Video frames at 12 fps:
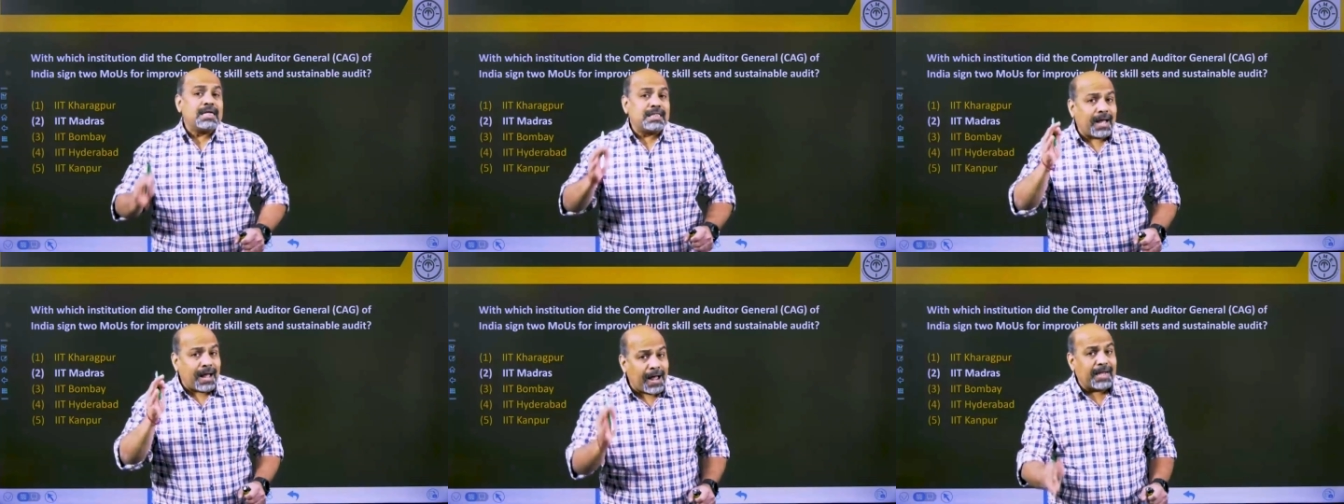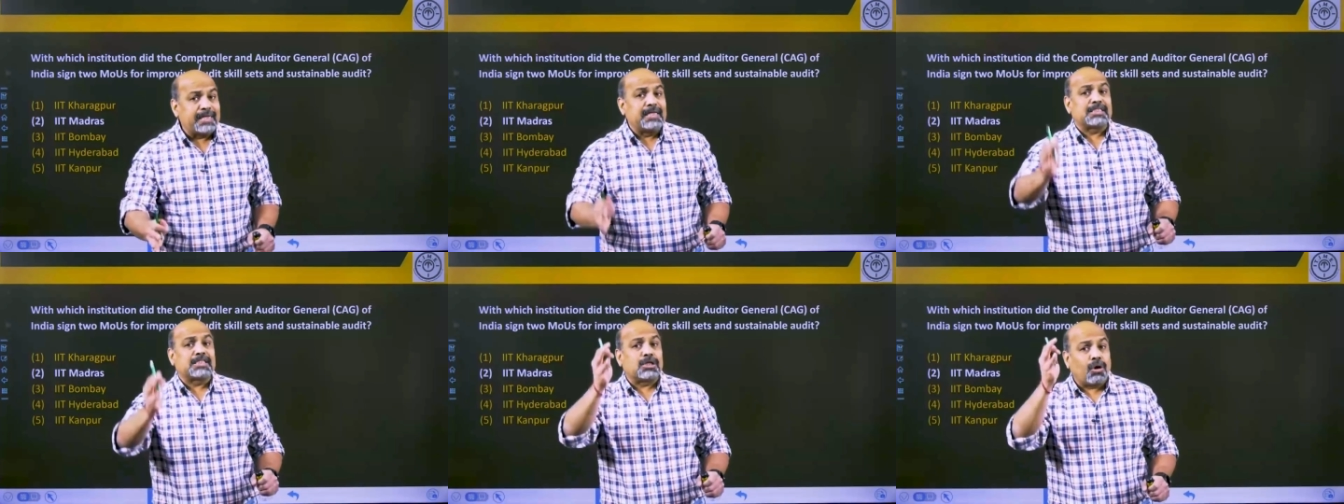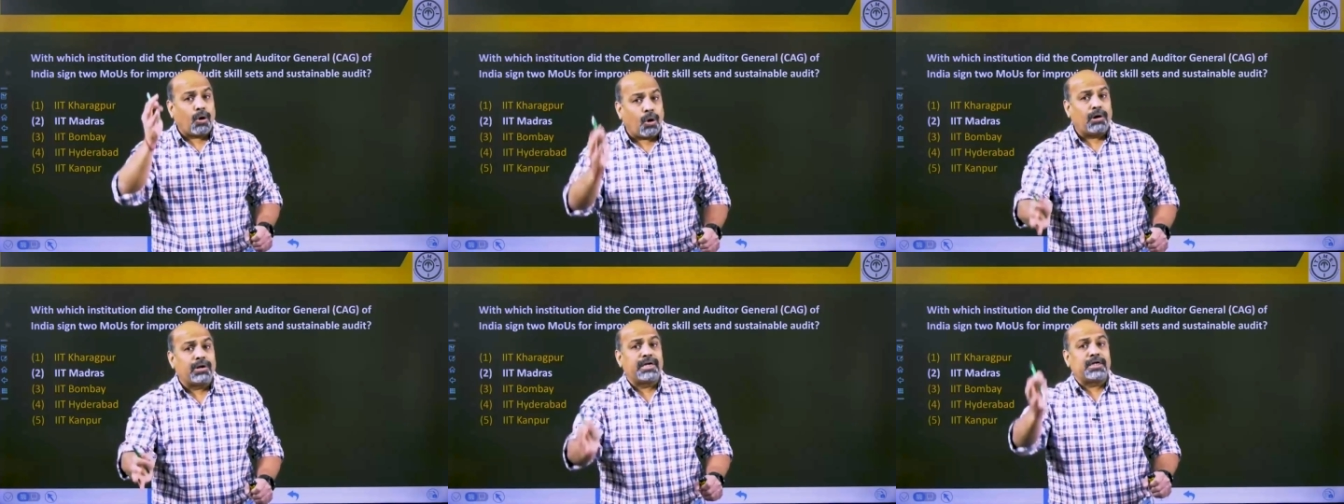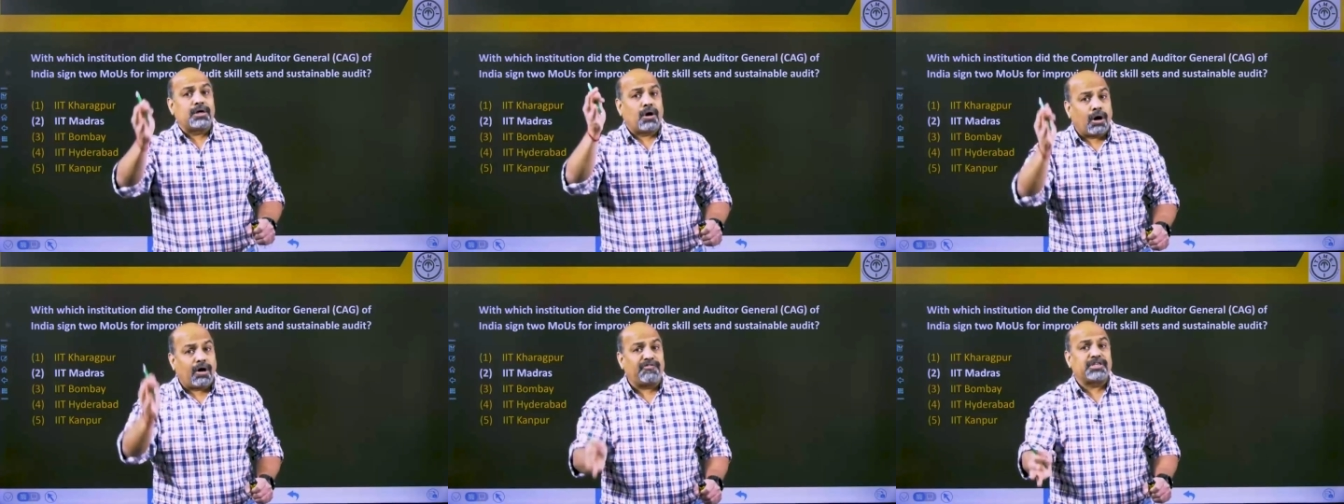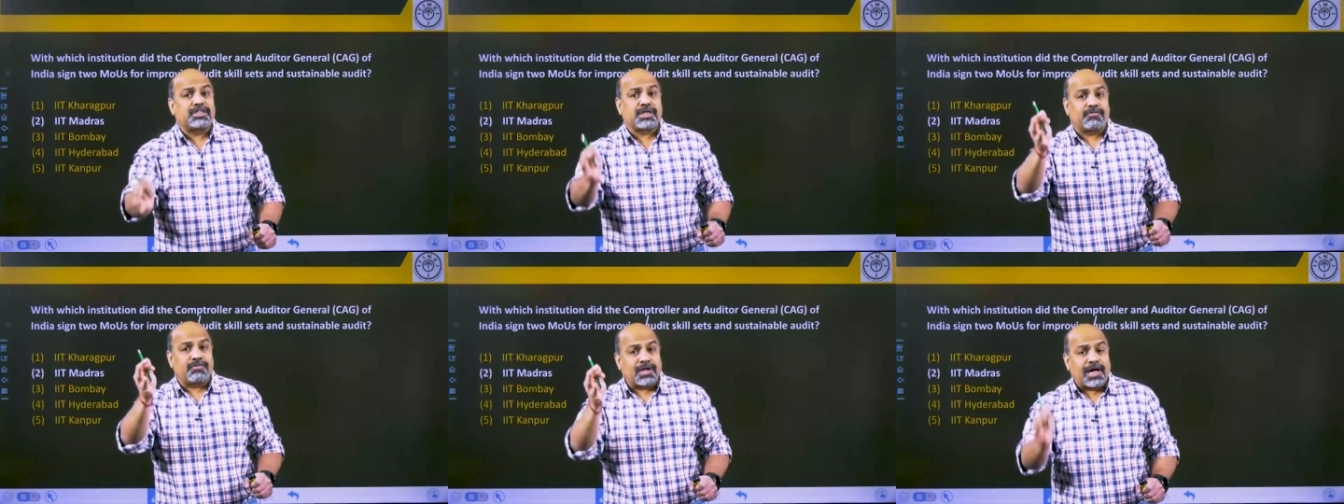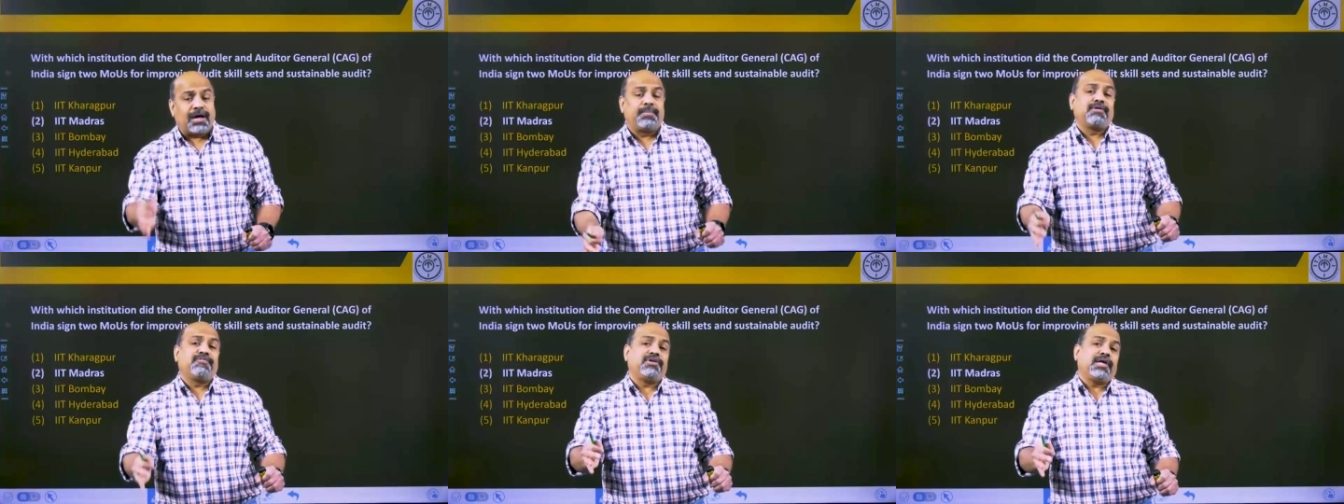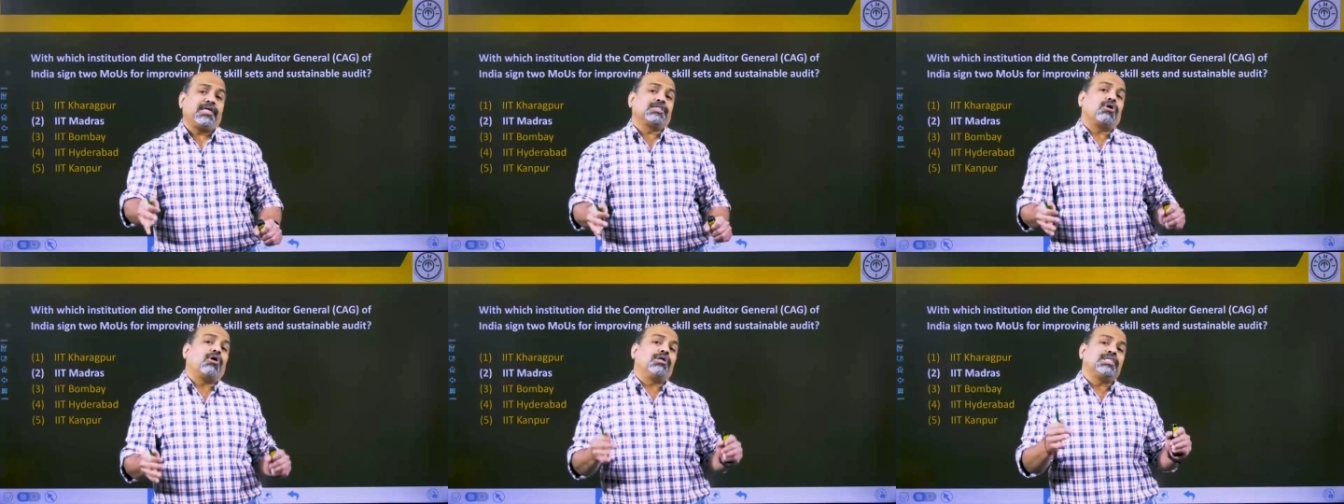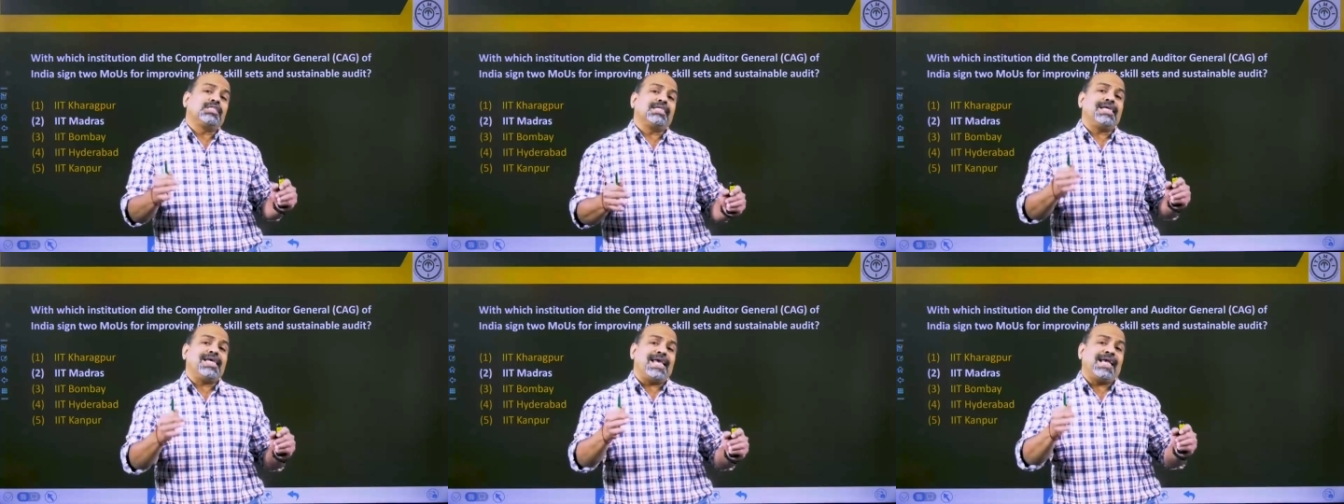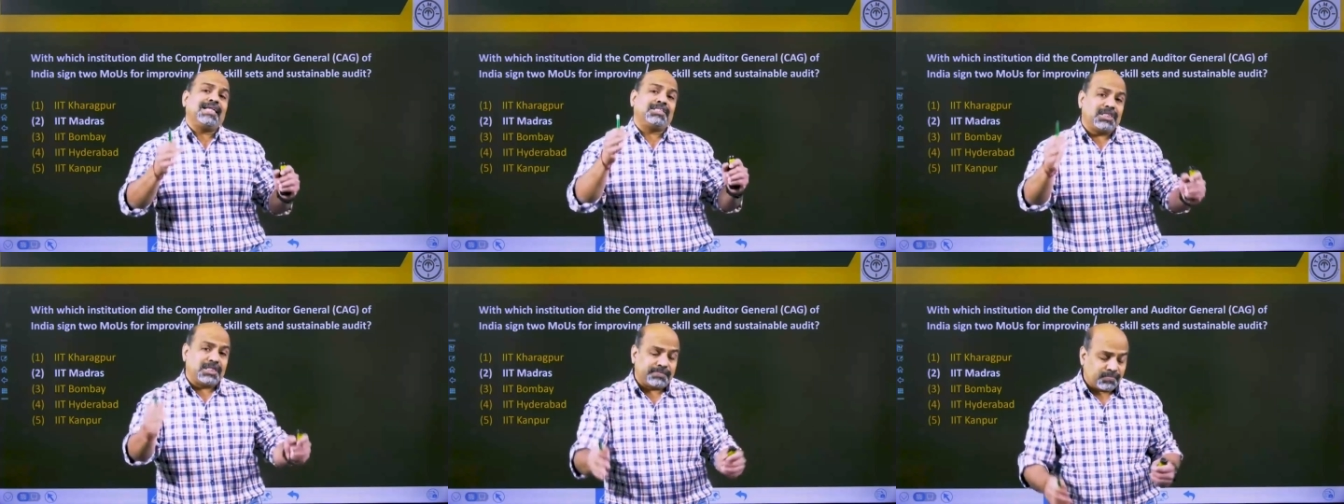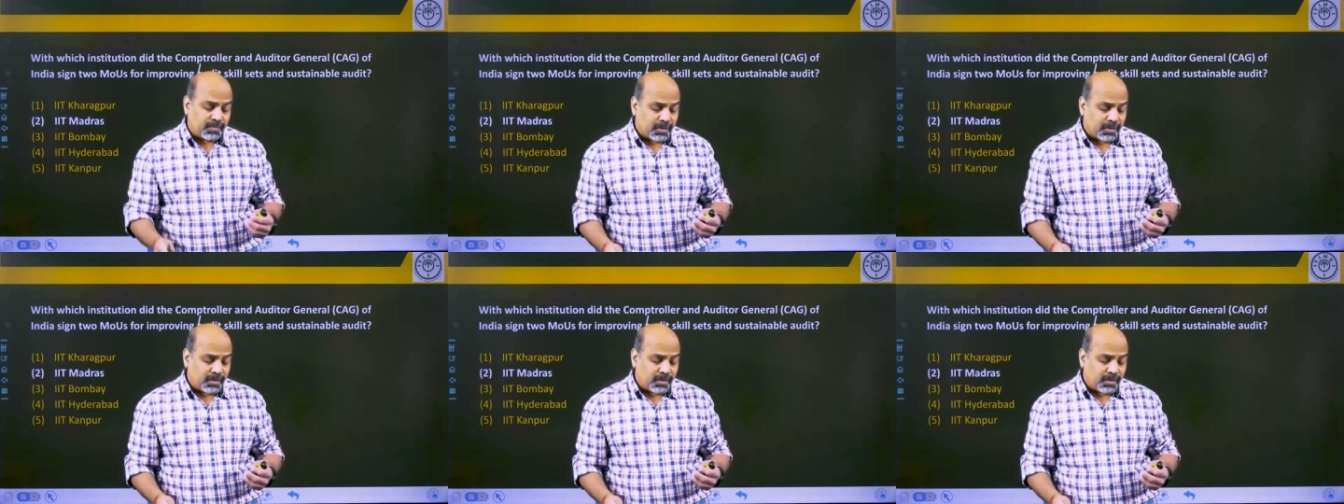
The highest audit officer of the Government of India is called CAG.